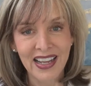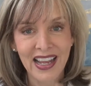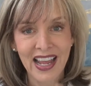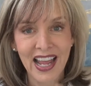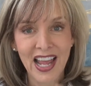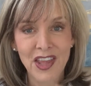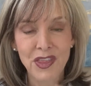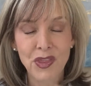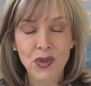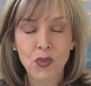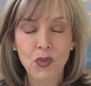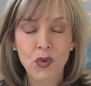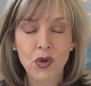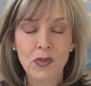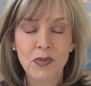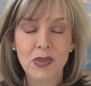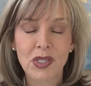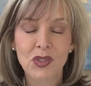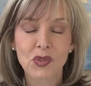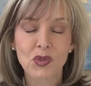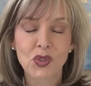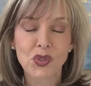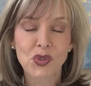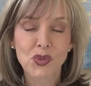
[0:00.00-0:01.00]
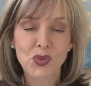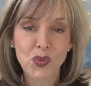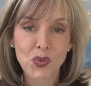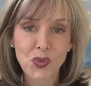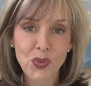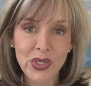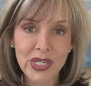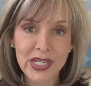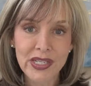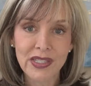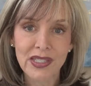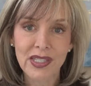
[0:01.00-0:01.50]
And the woman was
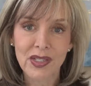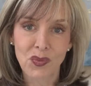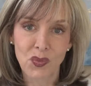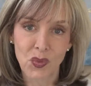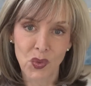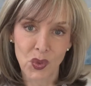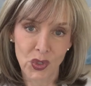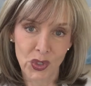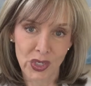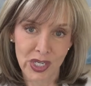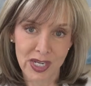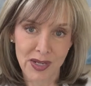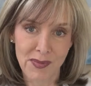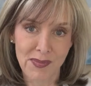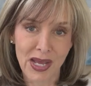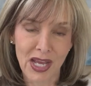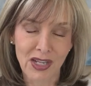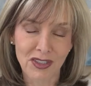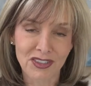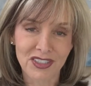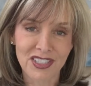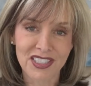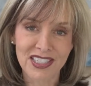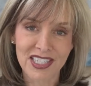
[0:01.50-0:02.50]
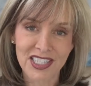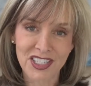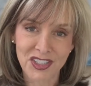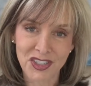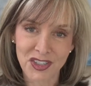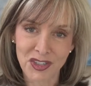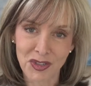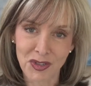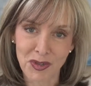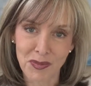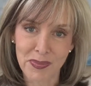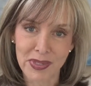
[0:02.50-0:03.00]
really worried about her
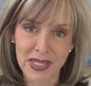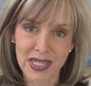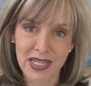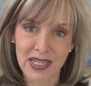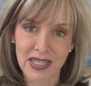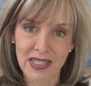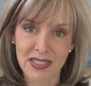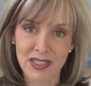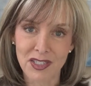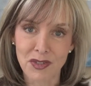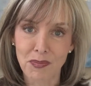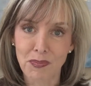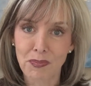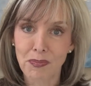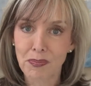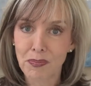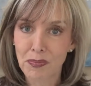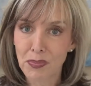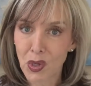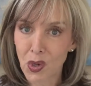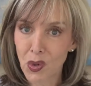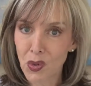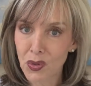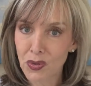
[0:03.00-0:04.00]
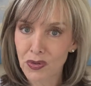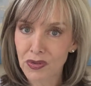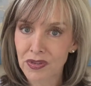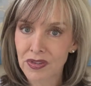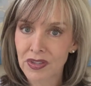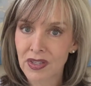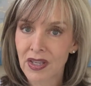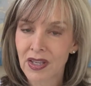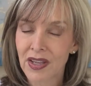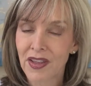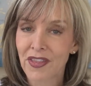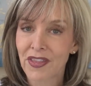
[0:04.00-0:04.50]
sister because
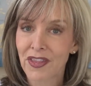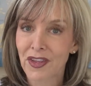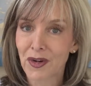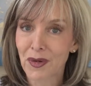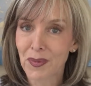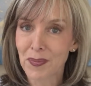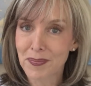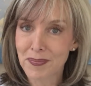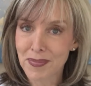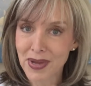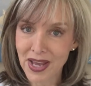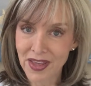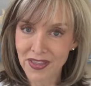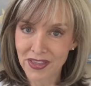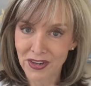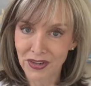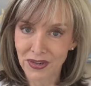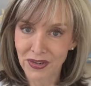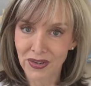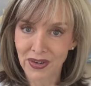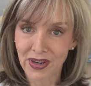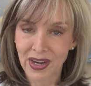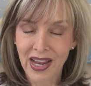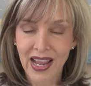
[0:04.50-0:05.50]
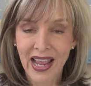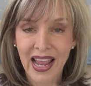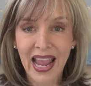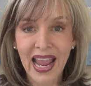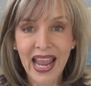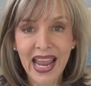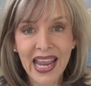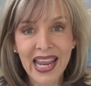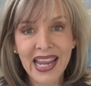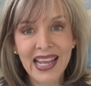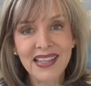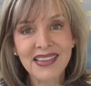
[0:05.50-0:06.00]
both their mother
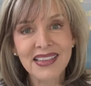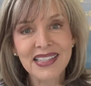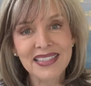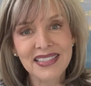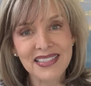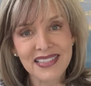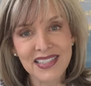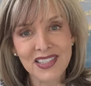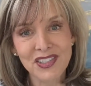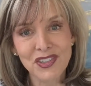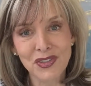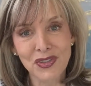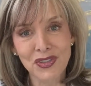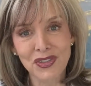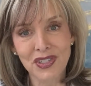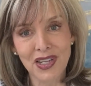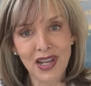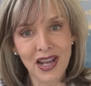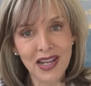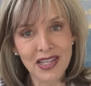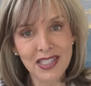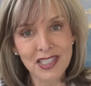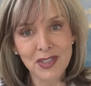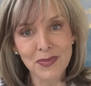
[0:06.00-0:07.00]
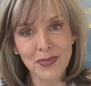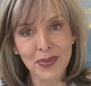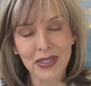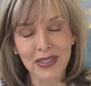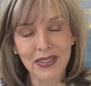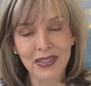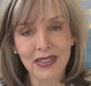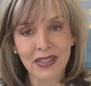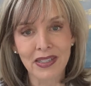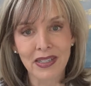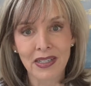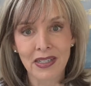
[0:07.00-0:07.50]
and the sister's
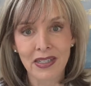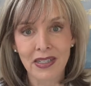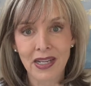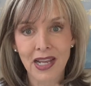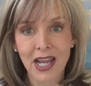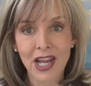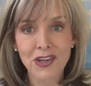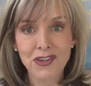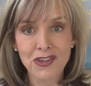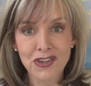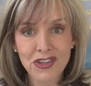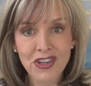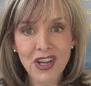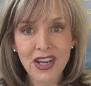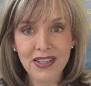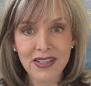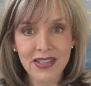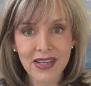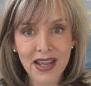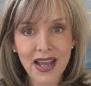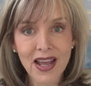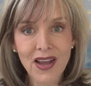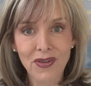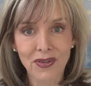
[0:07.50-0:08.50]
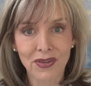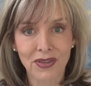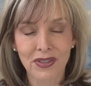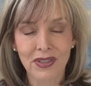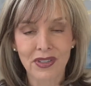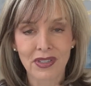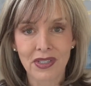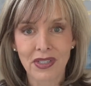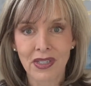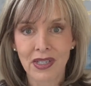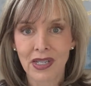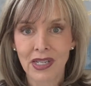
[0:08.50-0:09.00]
husband had shut down.
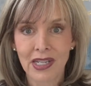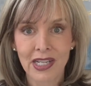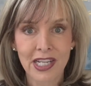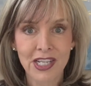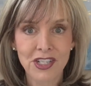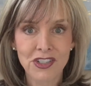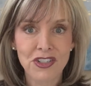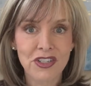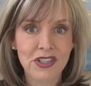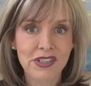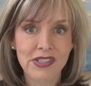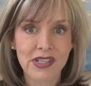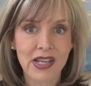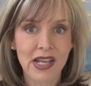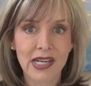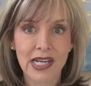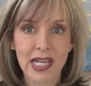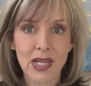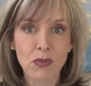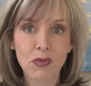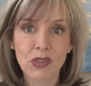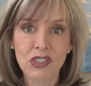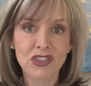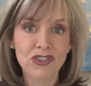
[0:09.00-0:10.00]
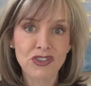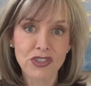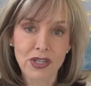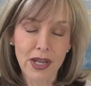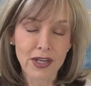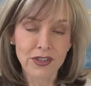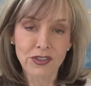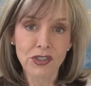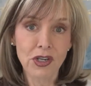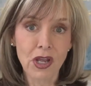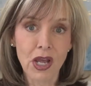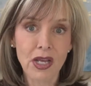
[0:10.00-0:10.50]
He just said he was
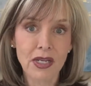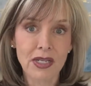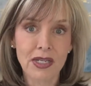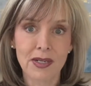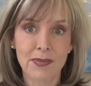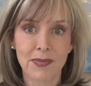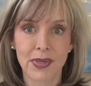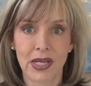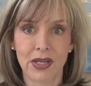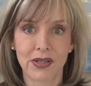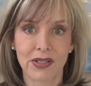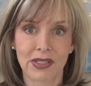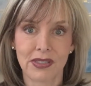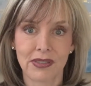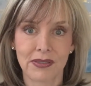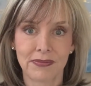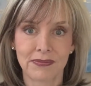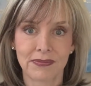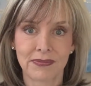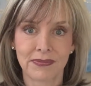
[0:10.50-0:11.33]
done talking about it.